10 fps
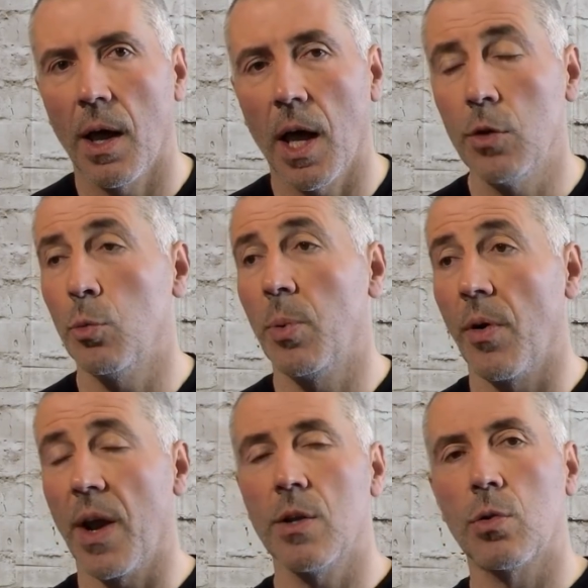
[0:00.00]
and to be
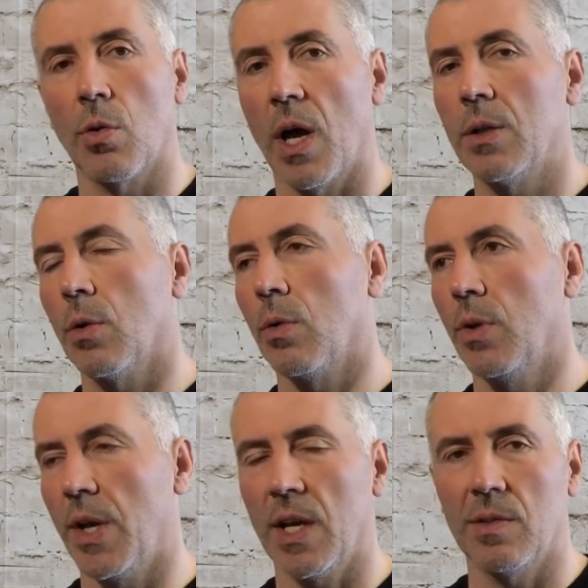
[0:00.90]
ready to ride on the
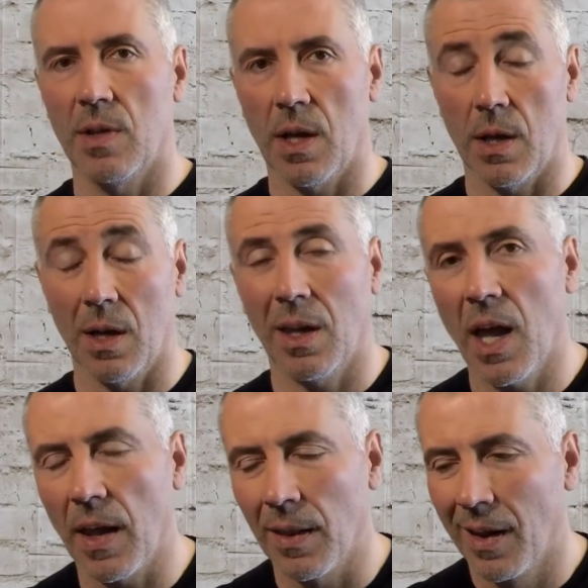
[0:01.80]
next day
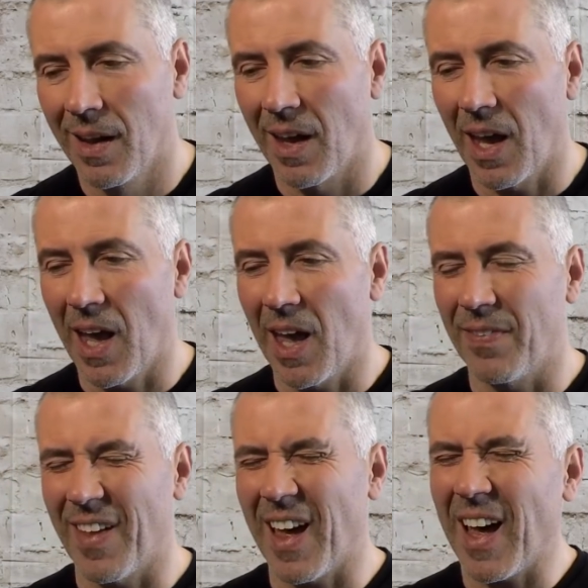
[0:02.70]
again. And
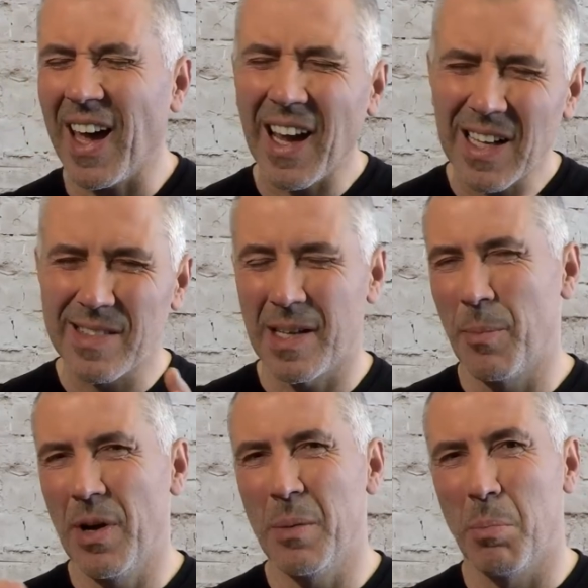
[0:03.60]
I had some
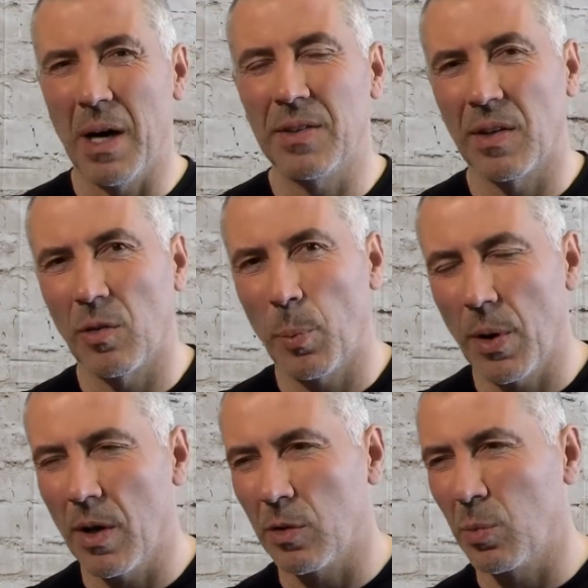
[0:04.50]
really bad
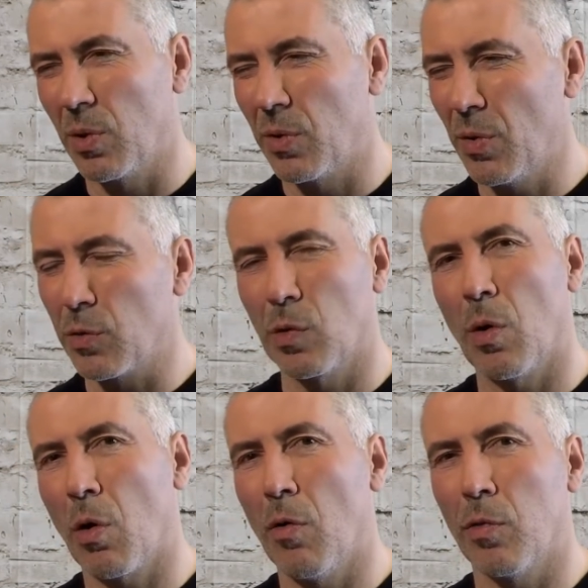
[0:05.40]
experience with not so
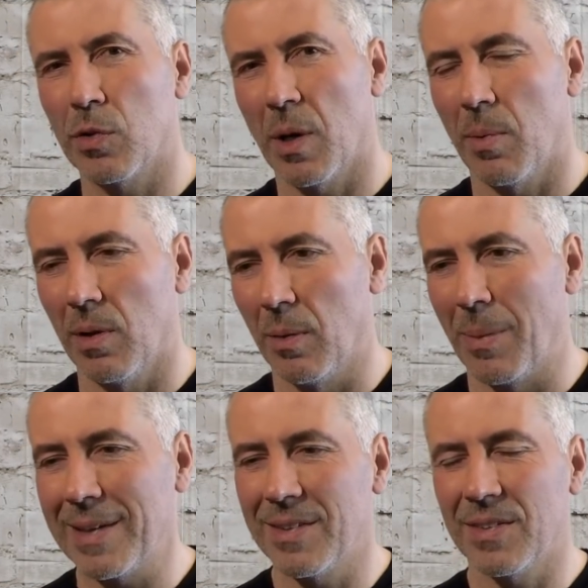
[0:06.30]
comfortable
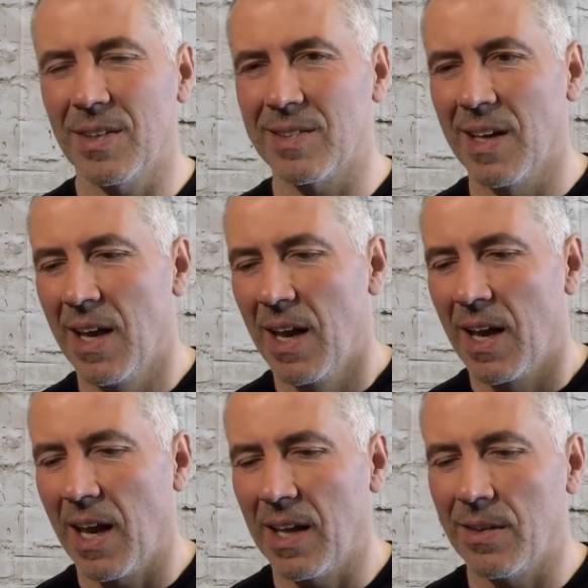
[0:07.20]
mattresses,
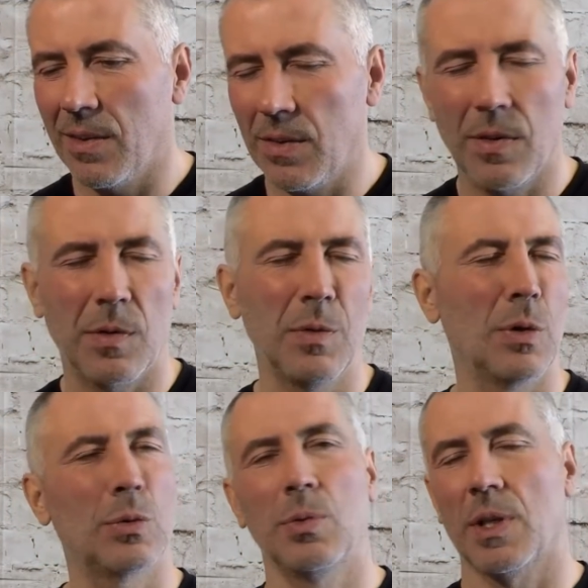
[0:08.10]
and this is not
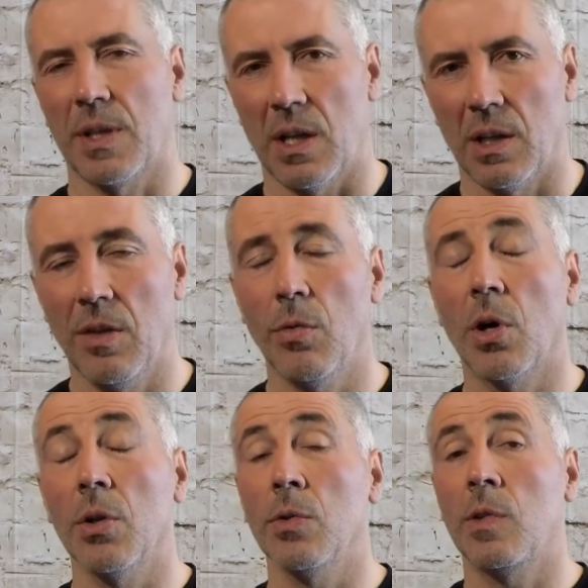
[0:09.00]
good at all. If you
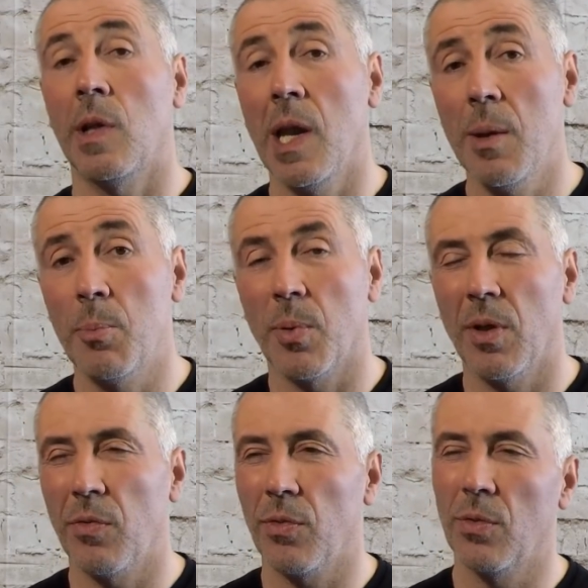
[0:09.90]
cannot sleep,
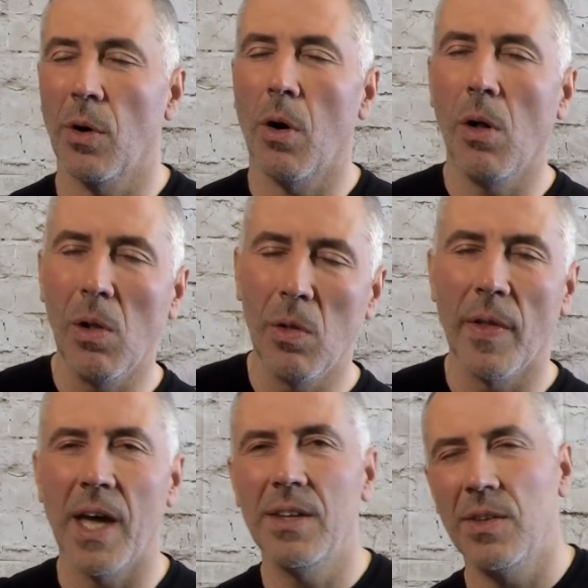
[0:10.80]
if the whole
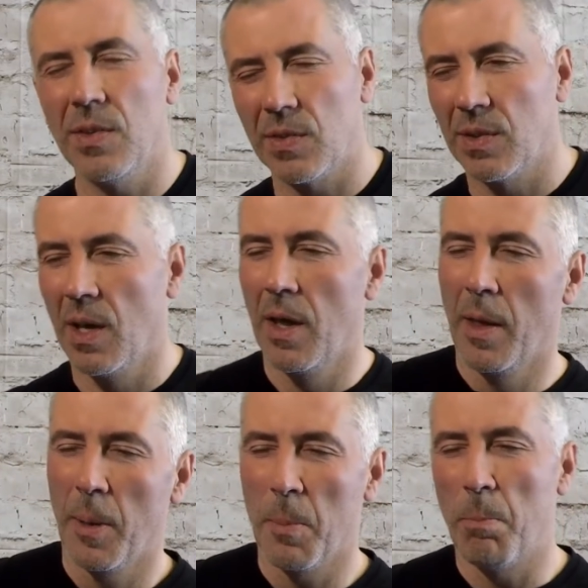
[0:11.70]
night is
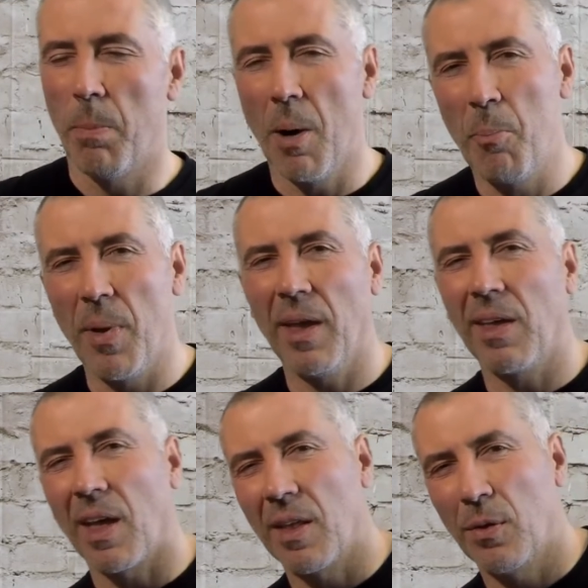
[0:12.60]
bumping
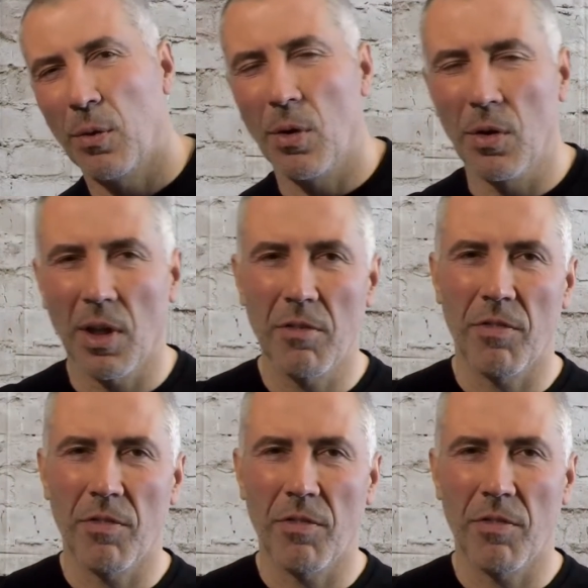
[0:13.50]
and you don't have